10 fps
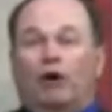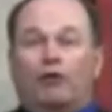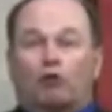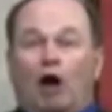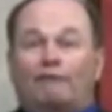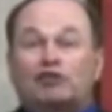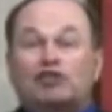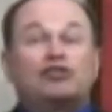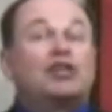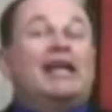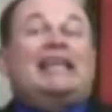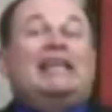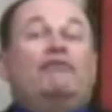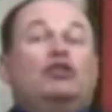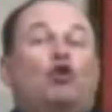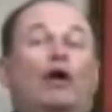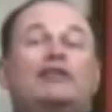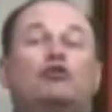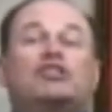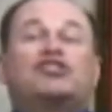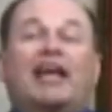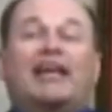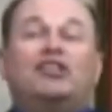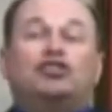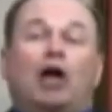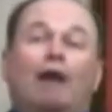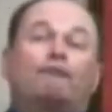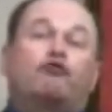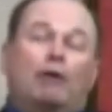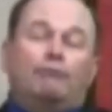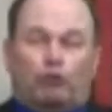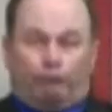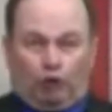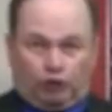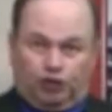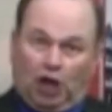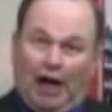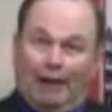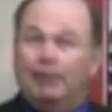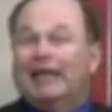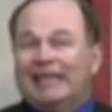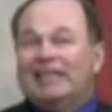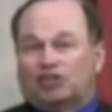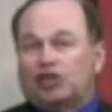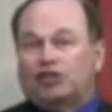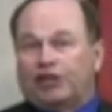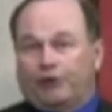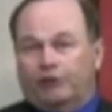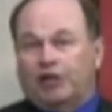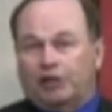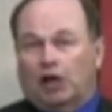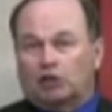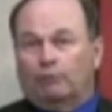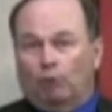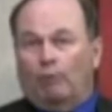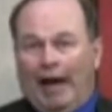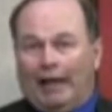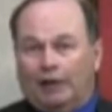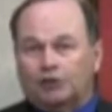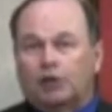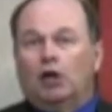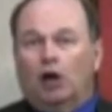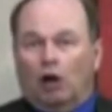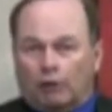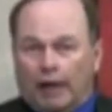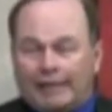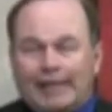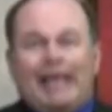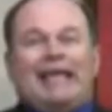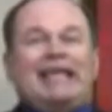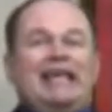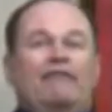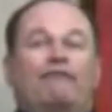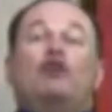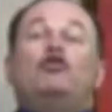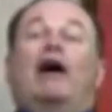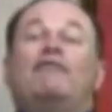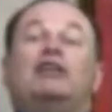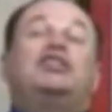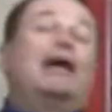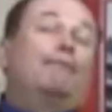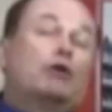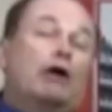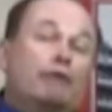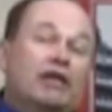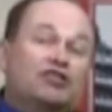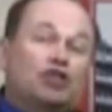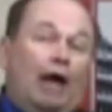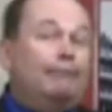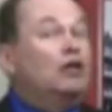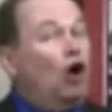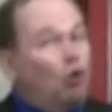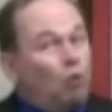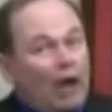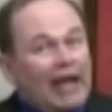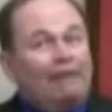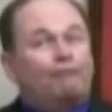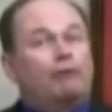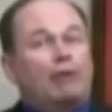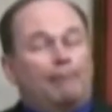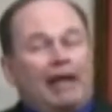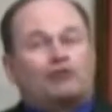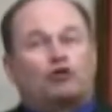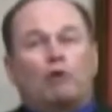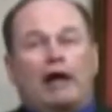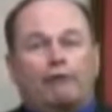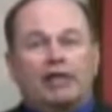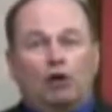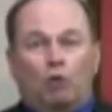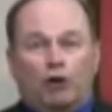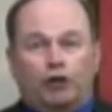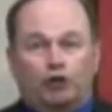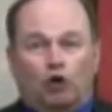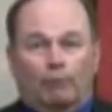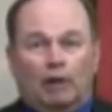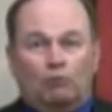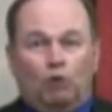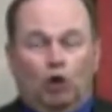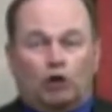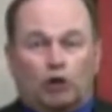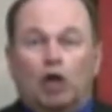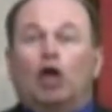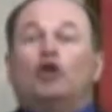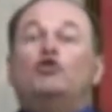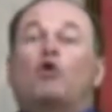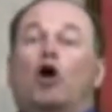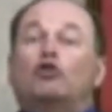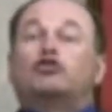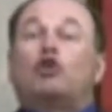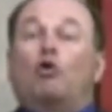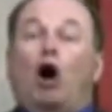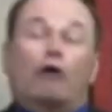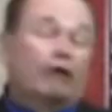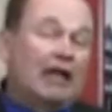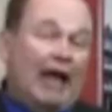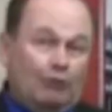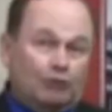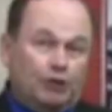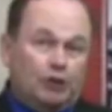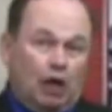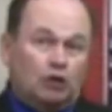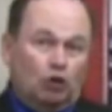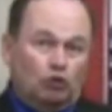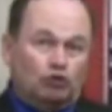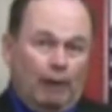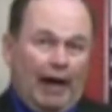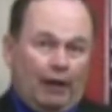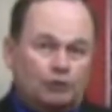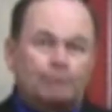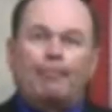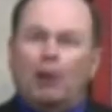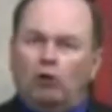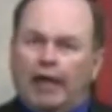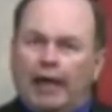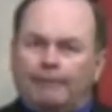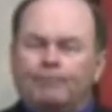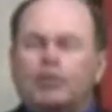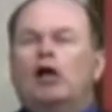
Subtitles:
to other offices, even going to a second job from your first job is considered deductible mileage. All right? If you have a temporary assignment away from the metro area where you normally work, you also are allowed to deduct those miles. Okay,